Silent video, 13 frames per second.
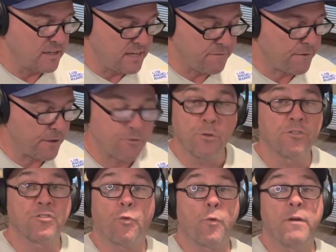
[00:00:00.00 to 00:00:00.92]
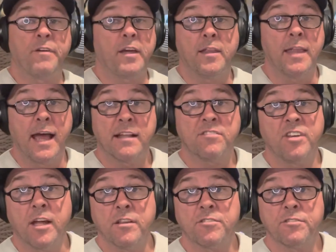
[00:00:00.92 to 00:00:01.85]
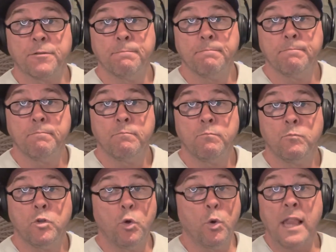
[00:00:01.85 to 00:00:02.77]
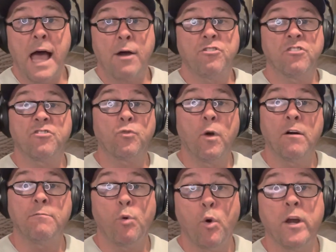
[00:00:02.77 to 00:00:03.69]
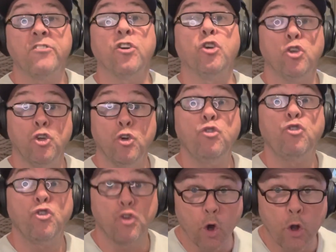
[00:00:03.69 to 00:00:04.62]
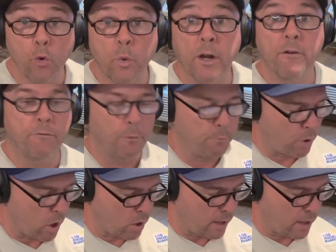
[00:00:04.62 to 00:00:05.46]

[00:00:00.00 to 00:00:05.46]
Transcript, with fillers: defense was terrific in that sense. You allow just 12 points, you should win a football